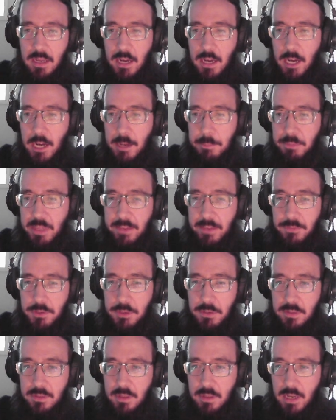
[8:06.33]

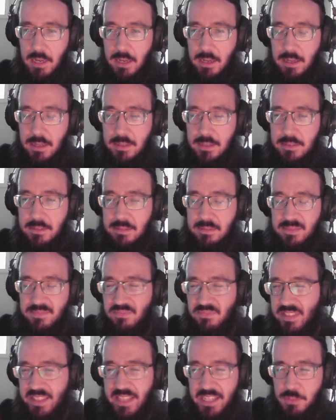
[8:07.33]

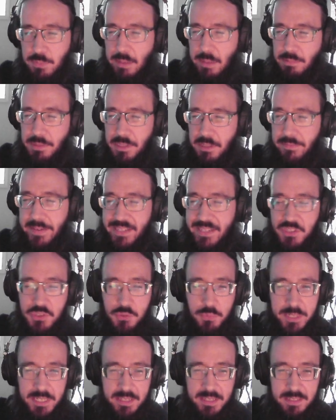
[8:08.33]
That's probably the
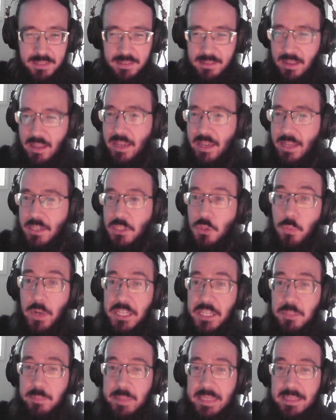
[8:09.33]
fastest way to get... Again, you
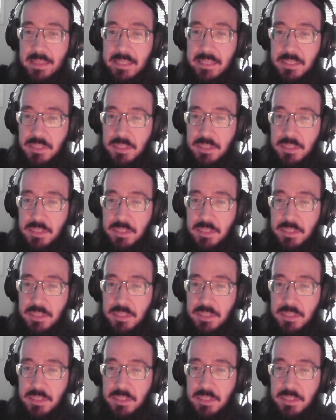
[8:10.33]
want it to be at least